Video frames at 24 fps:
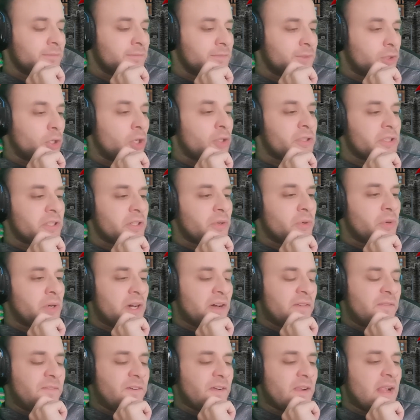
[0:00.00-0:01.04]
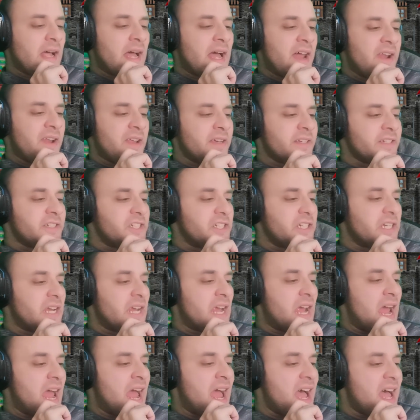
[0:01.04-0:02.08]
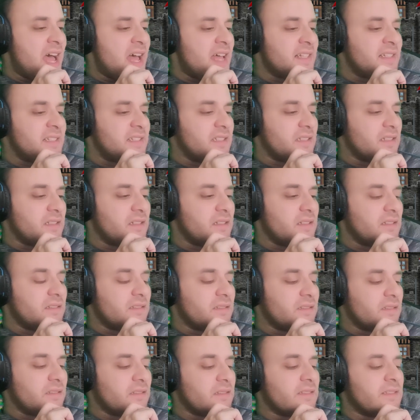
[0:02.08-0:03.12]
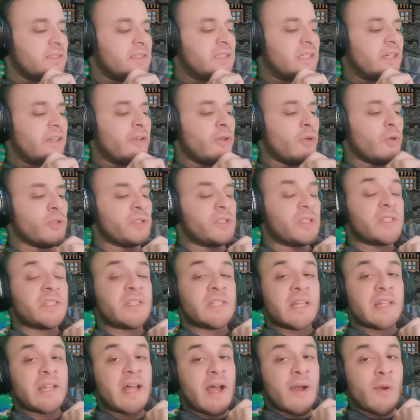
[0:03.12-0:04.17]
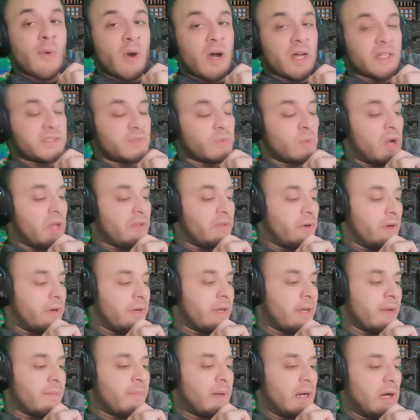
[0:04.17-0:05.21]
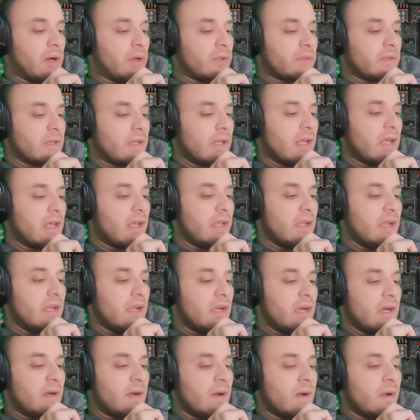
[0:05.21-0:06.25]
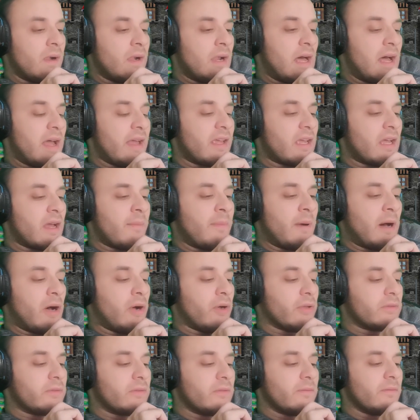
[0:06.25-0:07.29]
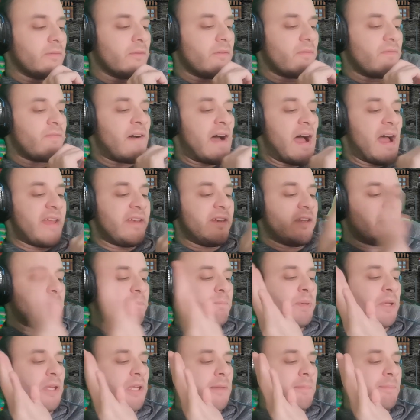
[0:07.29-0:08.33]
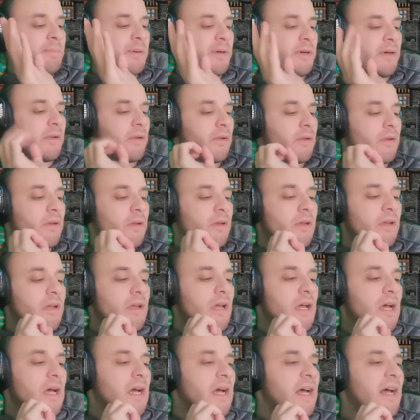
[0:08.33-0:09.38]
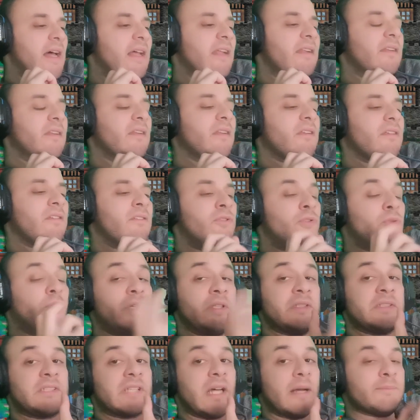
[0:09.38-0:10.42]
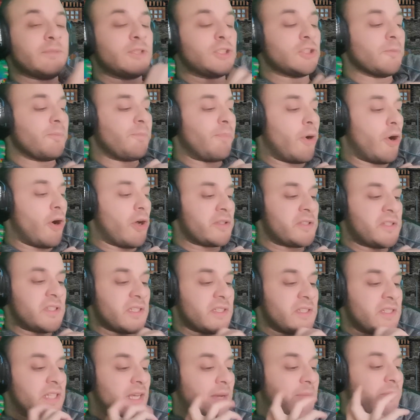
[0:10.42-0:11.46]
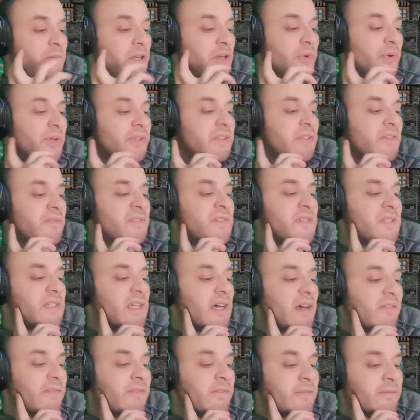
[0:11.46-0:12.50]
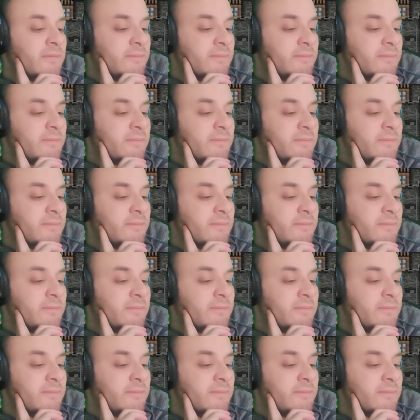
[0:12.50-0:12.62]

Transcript: So the ripple energy has the uses that I was wondering about. Like about finding people and doing some supporting, some curative stuff.